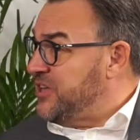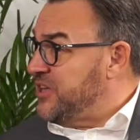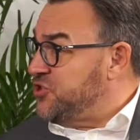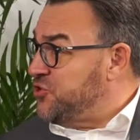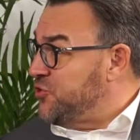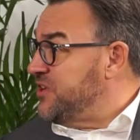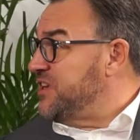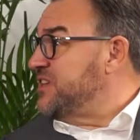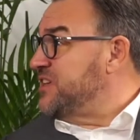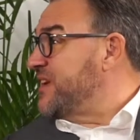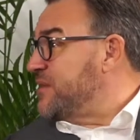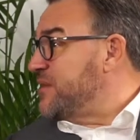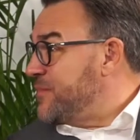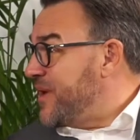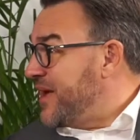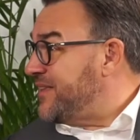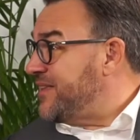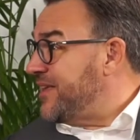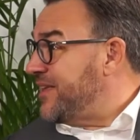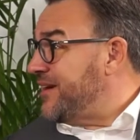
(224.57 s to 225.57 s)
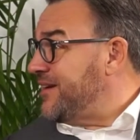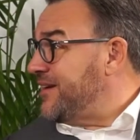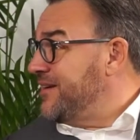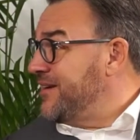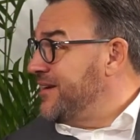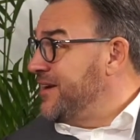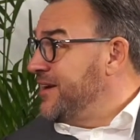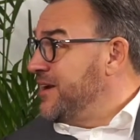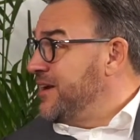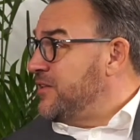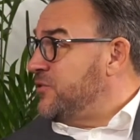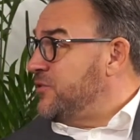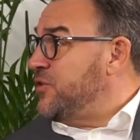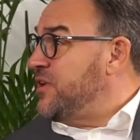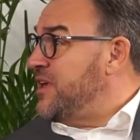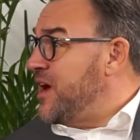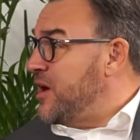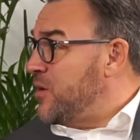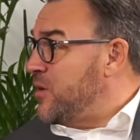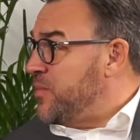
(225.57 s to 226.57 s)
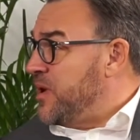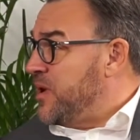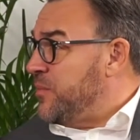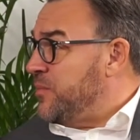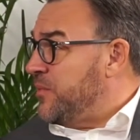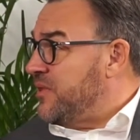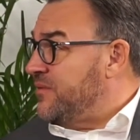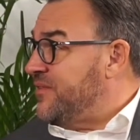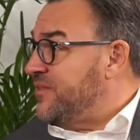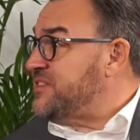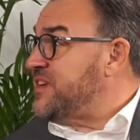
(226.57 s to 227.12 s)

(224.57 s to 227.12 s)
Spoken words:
journeys that matter to young people.